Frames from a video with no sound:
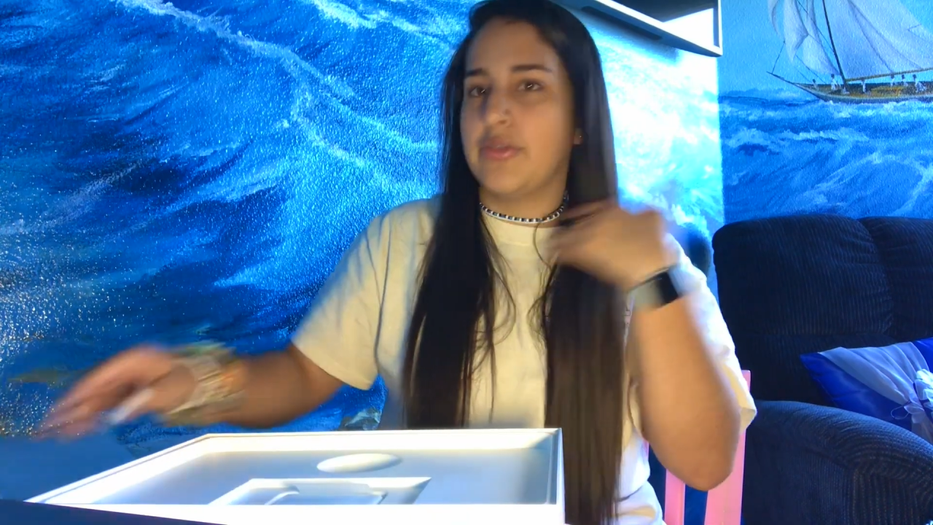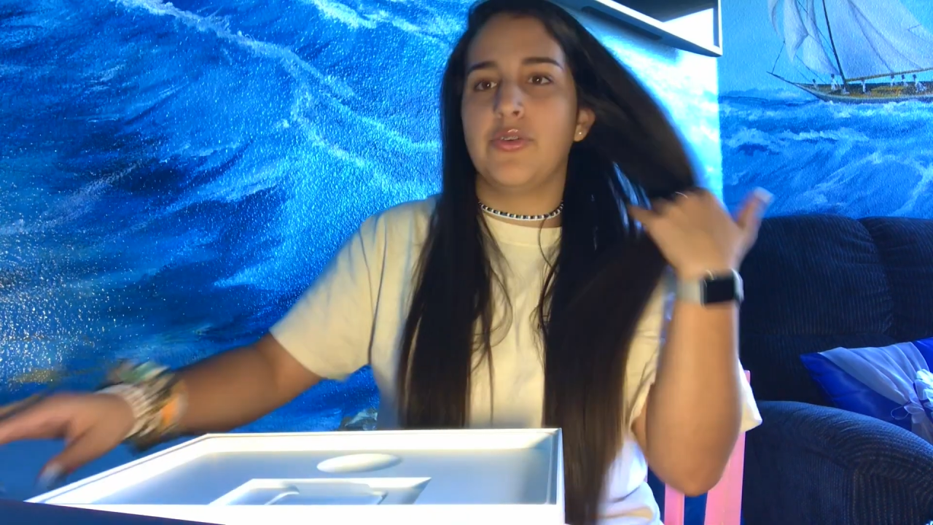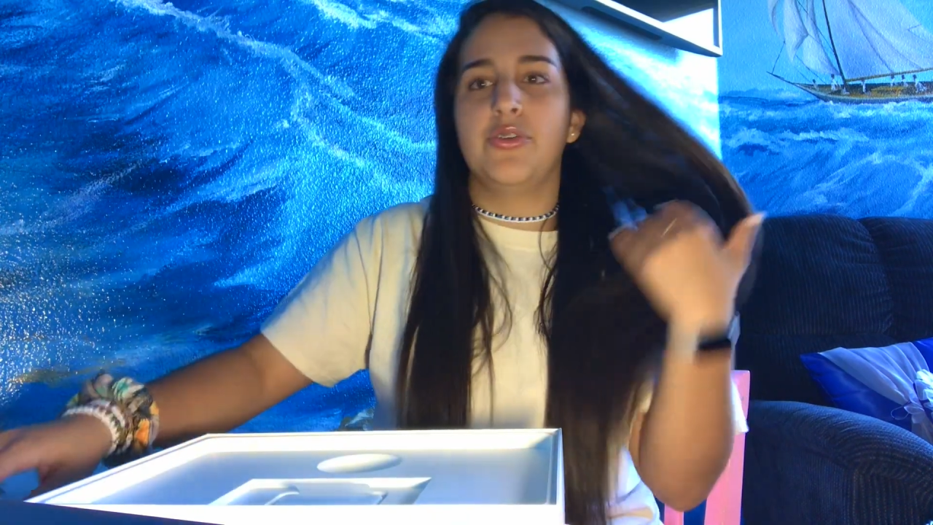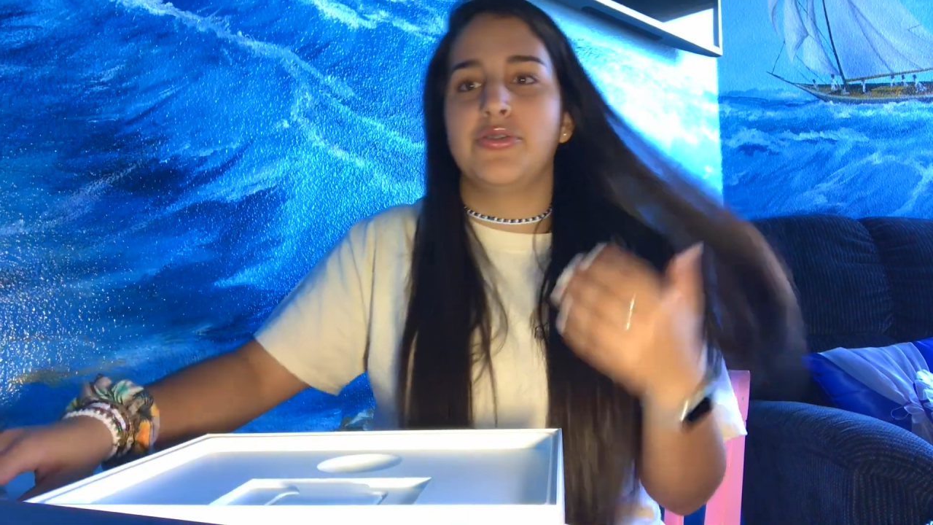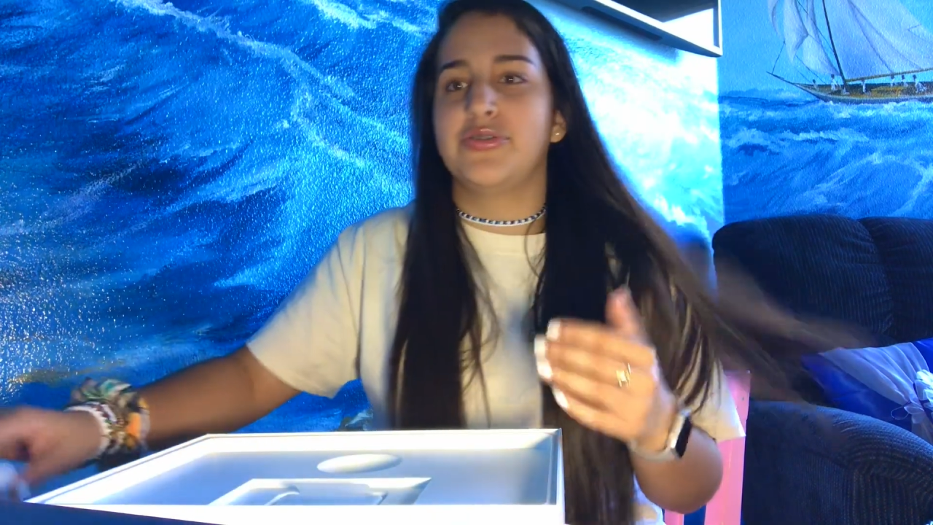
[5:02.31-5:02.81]
throw
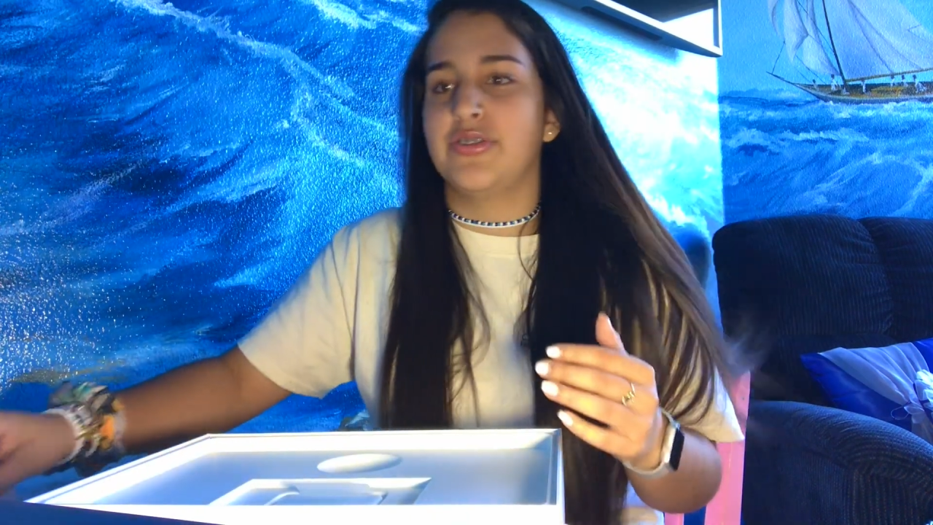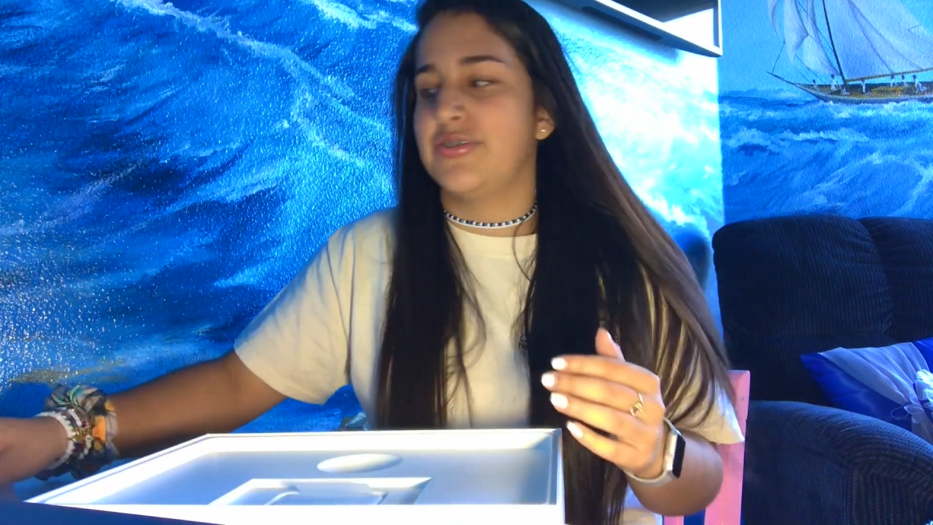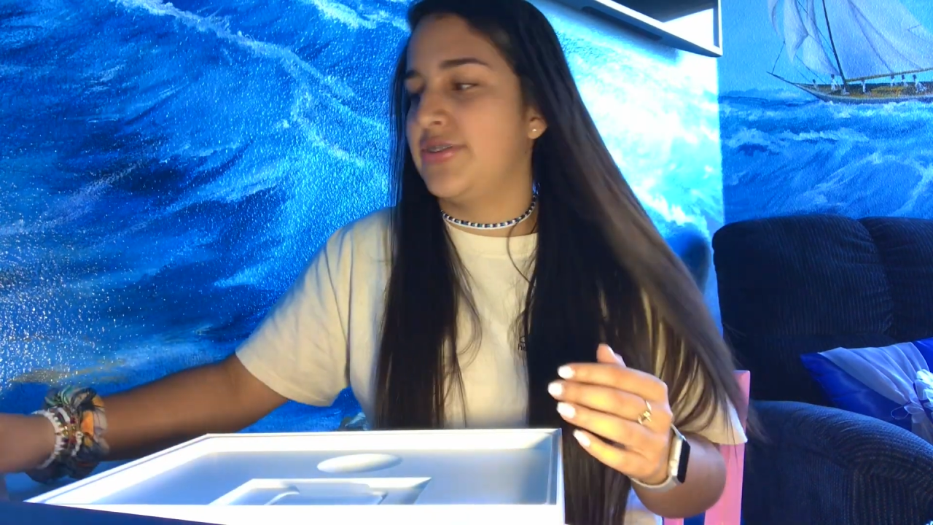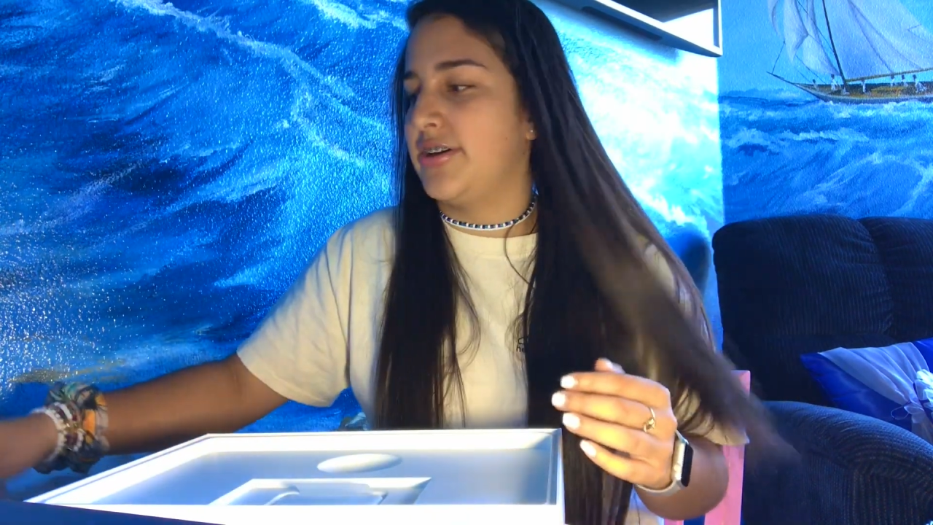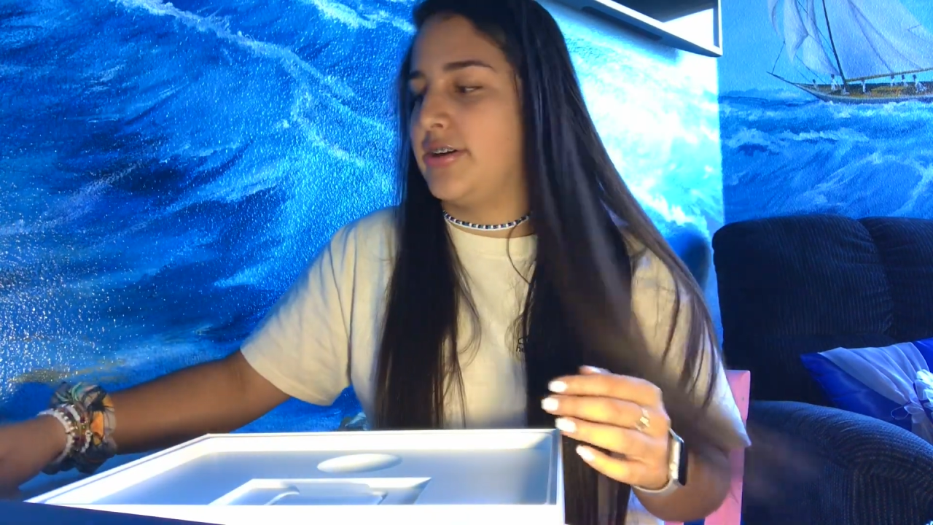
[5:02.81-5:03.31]
those to the
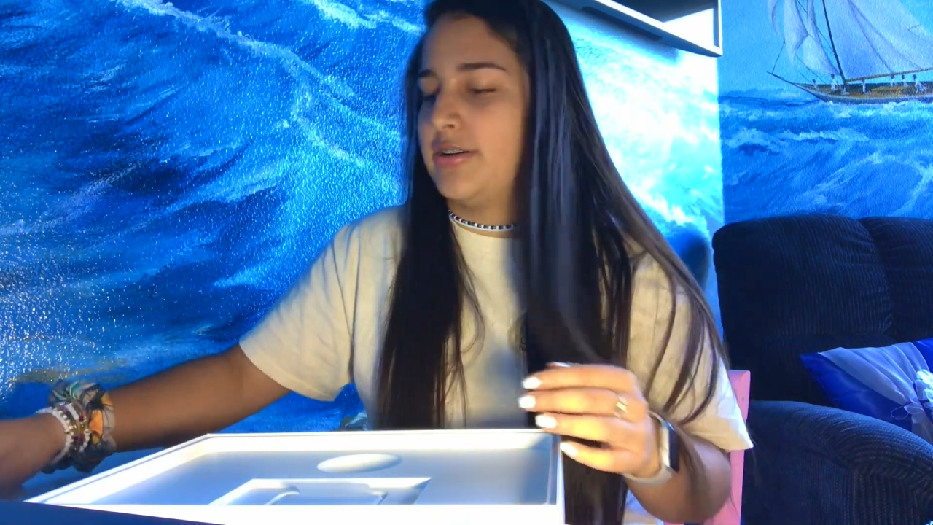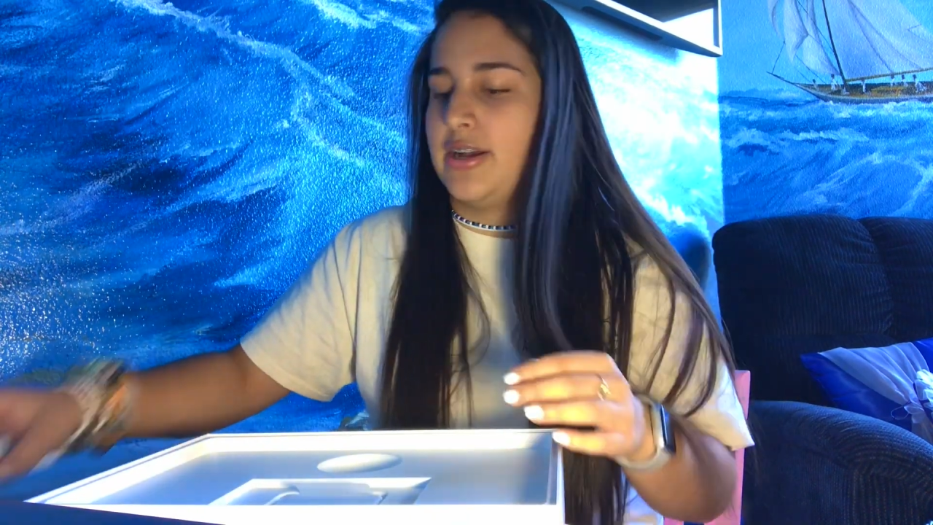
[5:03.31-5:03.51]
side.